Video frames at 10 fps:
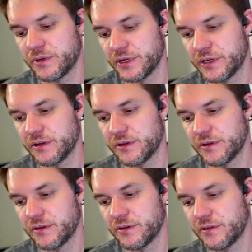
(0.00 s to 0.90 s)
Where
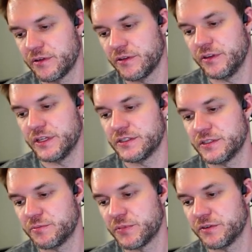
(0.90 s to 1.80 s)
this
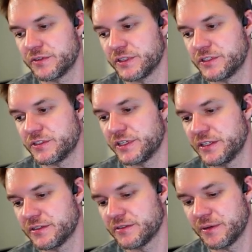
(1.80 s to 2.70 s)
is perfectly
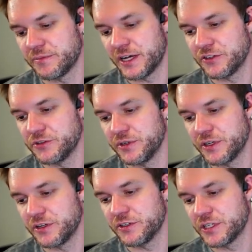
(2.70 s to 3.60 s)
straight. I'm not doing
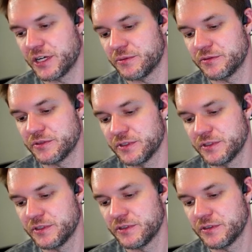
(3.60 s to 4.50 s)
a good job of,
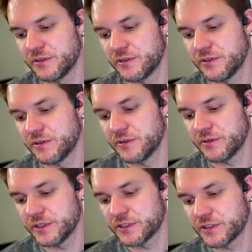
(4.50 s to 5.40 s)

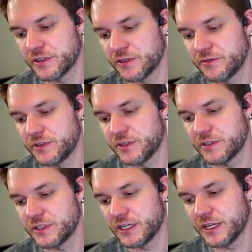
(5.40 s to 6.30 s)
well, it's curved
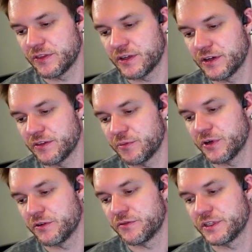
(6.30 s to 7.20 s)
to get there and then
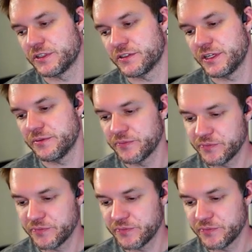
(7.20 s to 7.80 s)
perfectly straight.